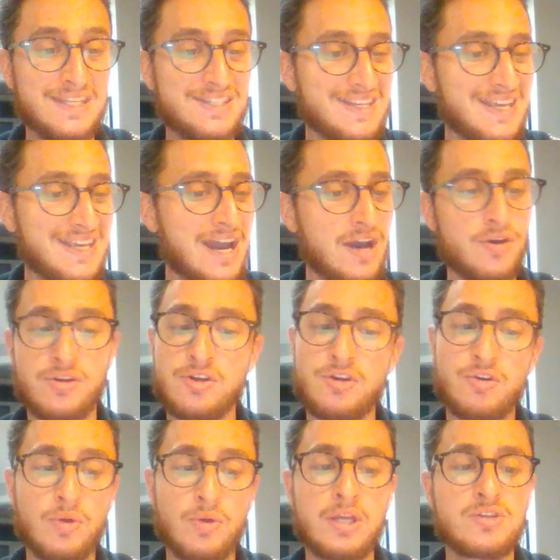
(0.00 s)
it's out of
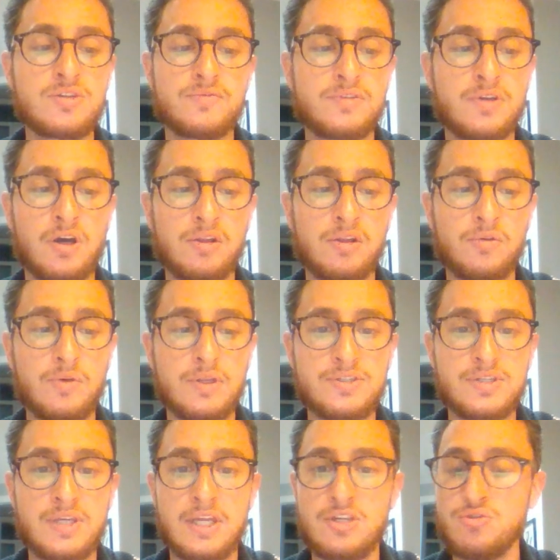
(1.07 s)
your range of
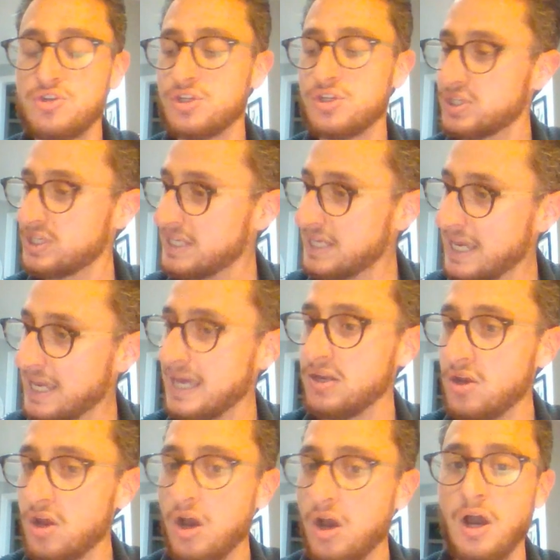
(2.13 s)
tolerance and you just
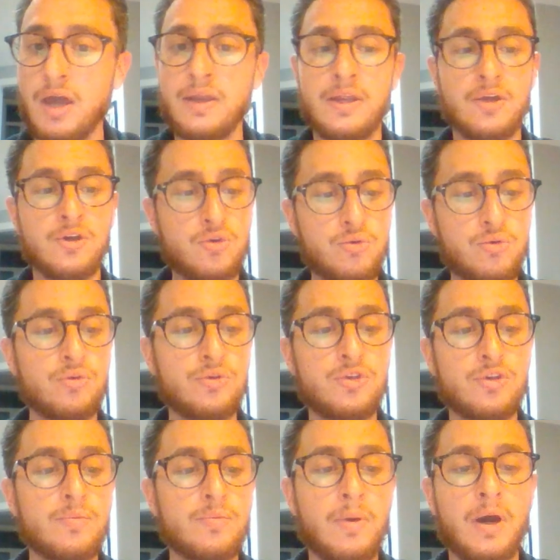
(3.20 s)
cannot cool
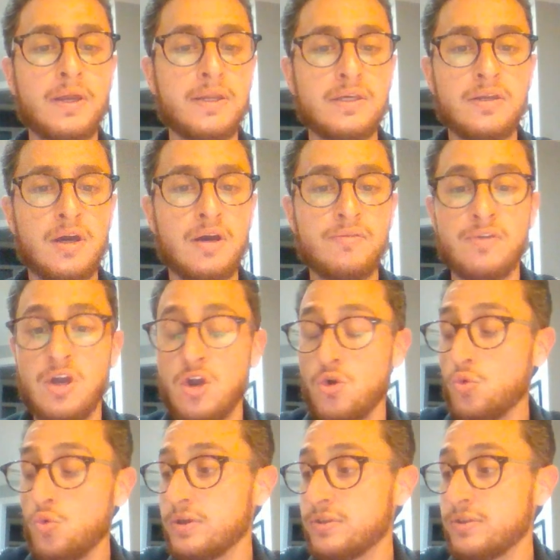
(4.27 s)
your body enough
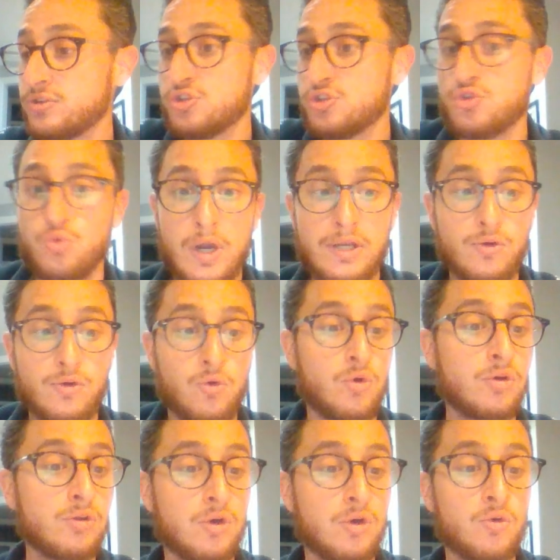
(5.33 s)
with sweat
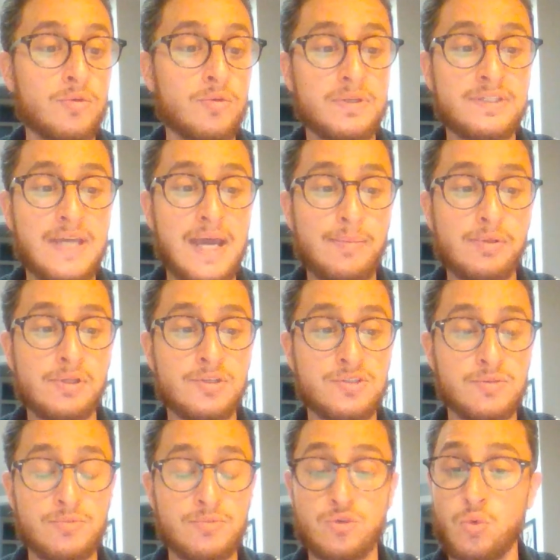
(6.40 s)
or lowered
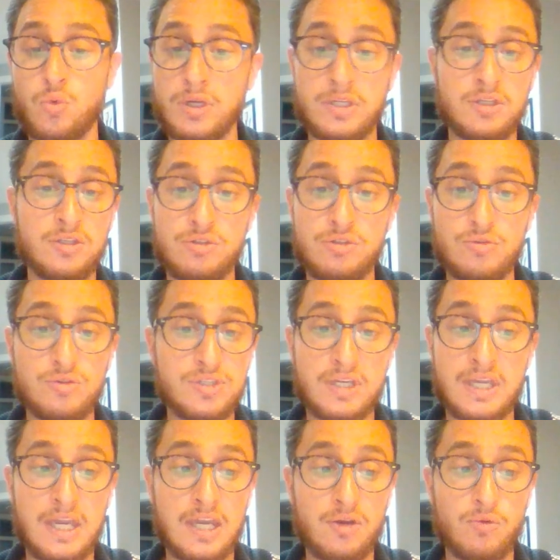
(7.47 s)
metabolism. So what do you do as the
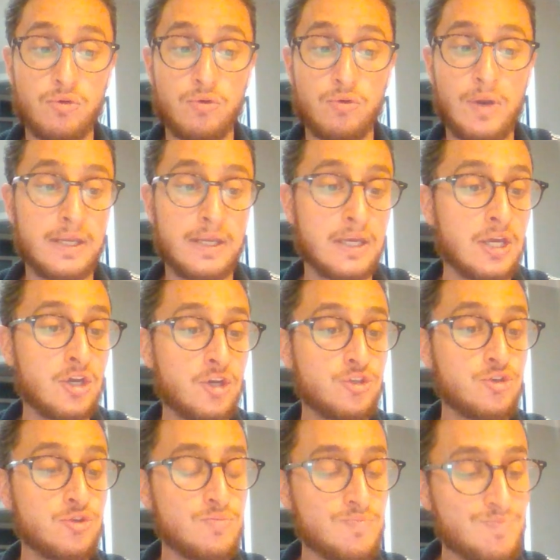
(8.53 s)
kangaroo rat?
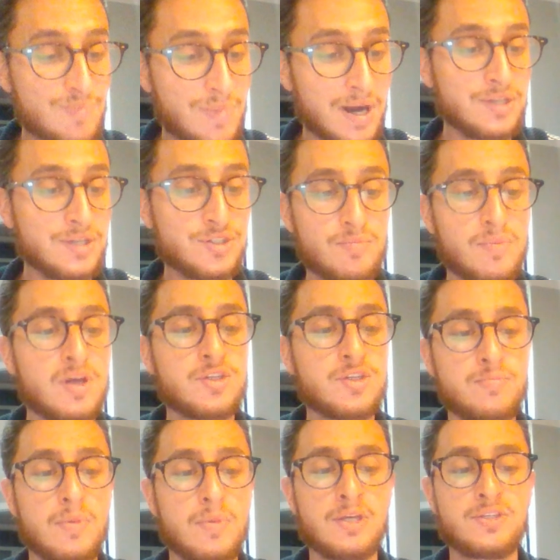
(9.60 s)
You must
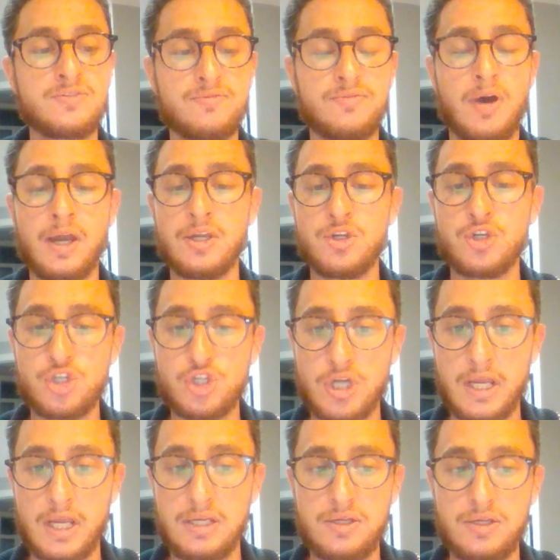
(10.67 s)
find
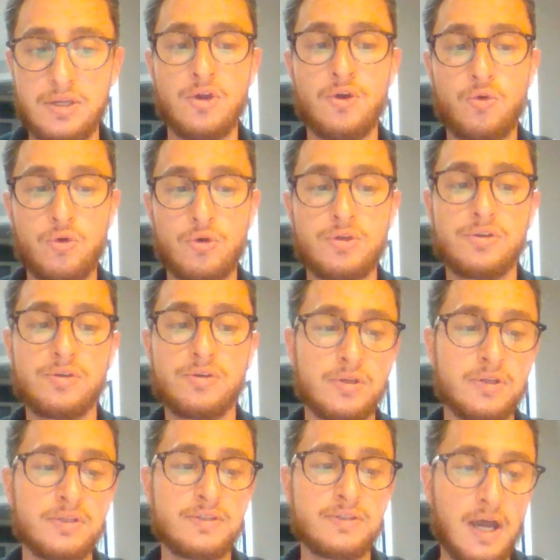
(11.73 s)
shade or you're
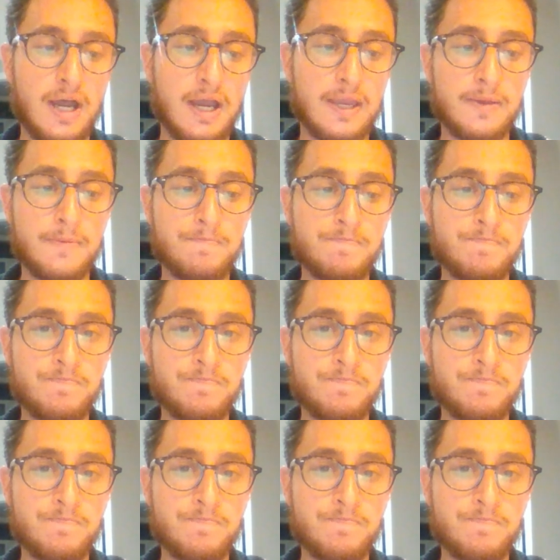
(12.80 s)
going to die.